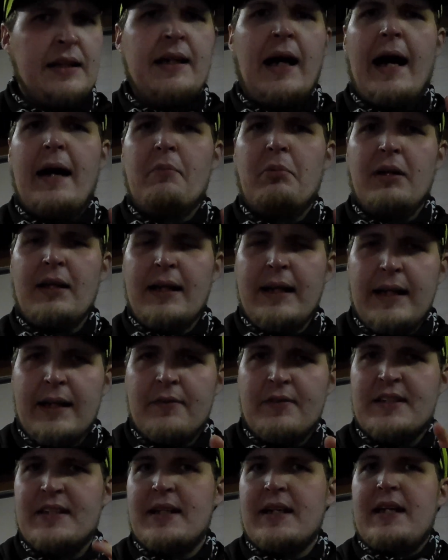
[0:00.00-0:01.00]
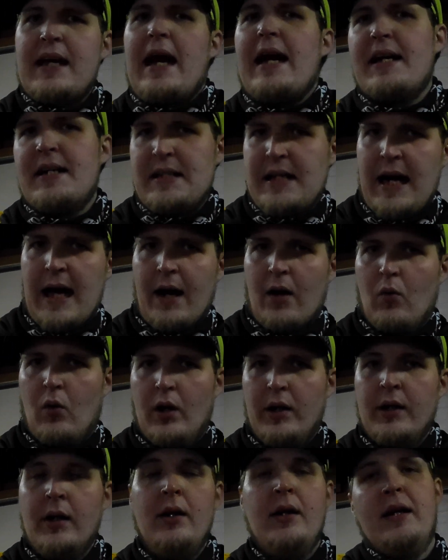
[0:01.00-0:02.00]
I believe, is the Yak Attack
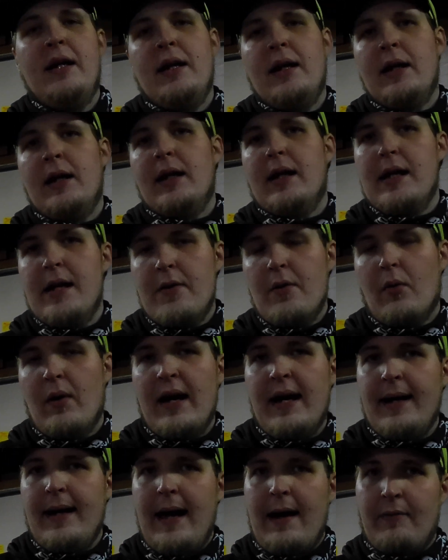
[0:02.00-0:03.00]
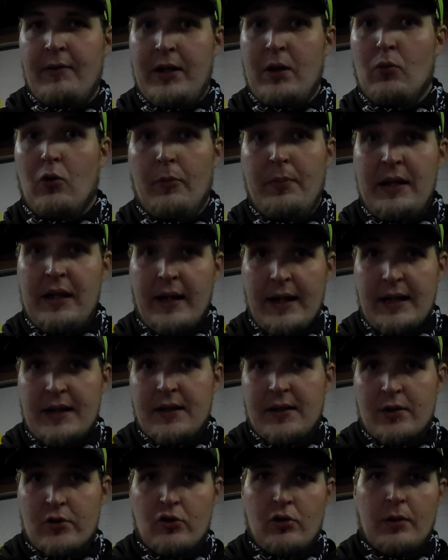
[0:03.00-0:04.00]
one. Either way, everything will be linked
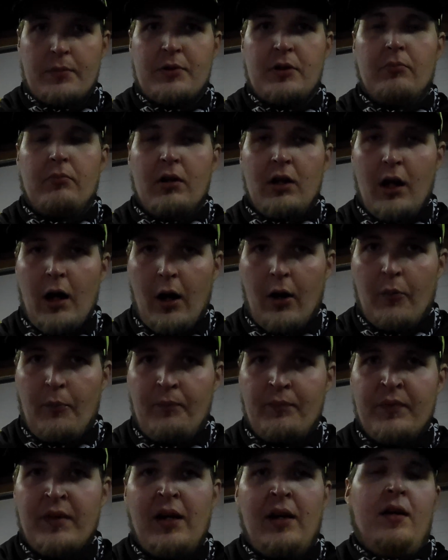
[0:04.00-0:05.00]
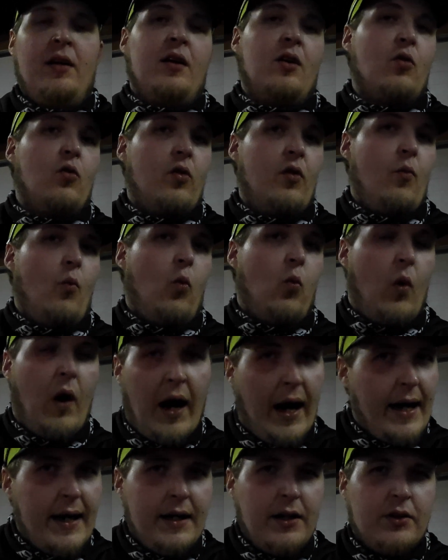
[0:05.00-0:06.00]
in the description below.
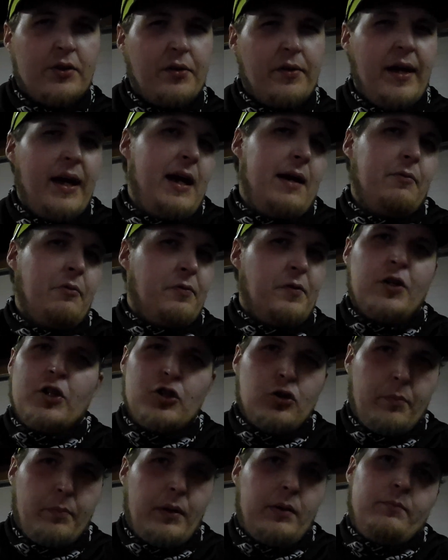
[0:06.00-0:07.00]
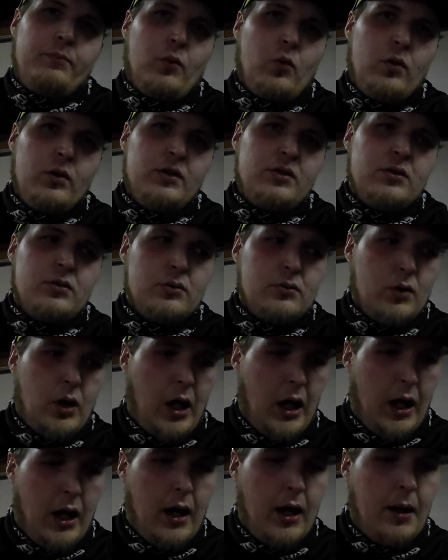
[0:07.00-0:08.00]
Why do they have official bump boards?
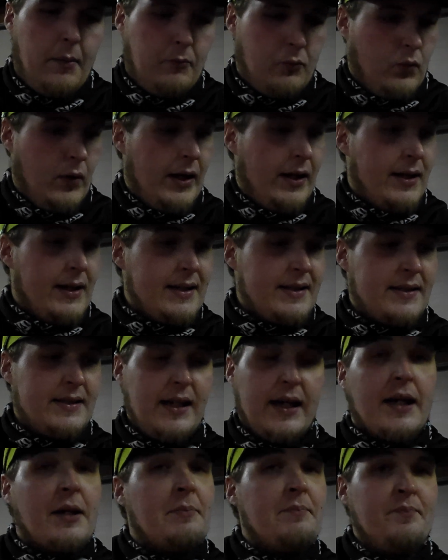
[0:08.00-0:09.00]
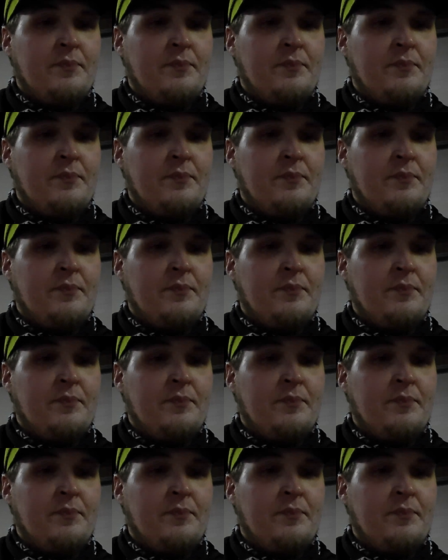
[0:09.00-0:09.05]
Well, let's see.